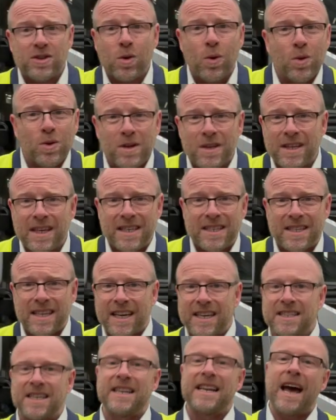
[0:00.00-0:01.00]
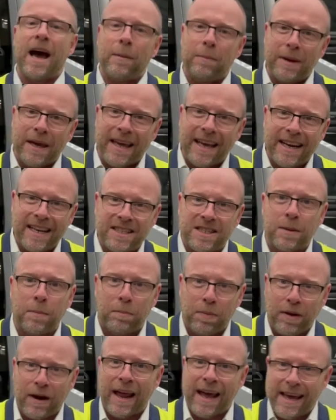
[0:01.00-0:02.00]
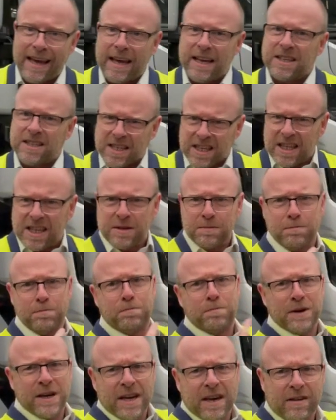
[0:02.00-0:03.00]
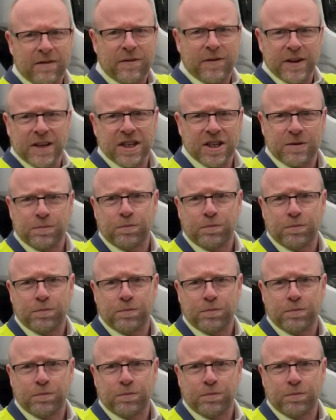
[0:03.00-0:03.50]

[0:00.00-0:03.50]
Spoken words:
all of these things are now beginning to play into this big finished